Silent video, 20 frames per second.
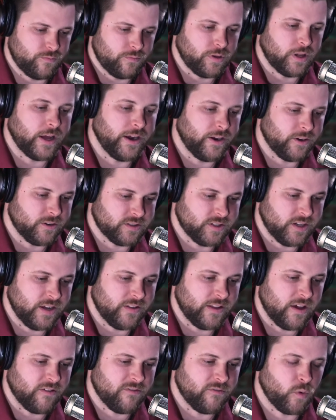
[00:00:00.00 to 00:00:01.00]
players
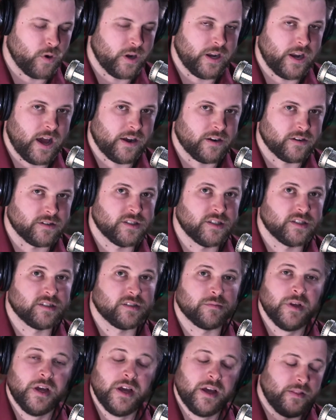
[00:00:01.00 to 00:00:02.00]
in that 49er
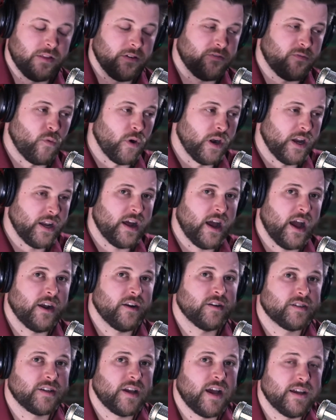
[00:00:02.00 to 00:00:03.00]
system. The
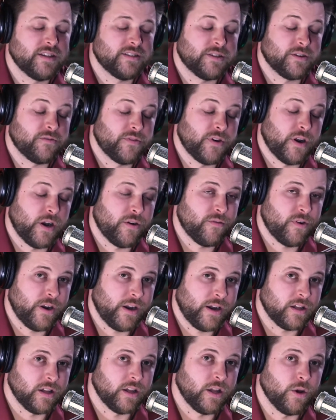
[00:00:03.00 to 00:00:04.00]
49ers, guys, they're very,
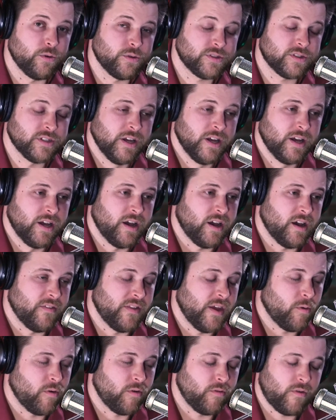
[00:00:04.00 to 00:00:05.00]
very close.
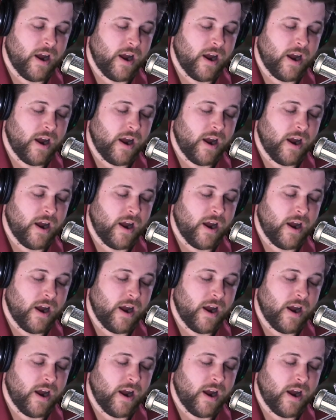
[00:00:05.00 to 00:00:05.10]
They were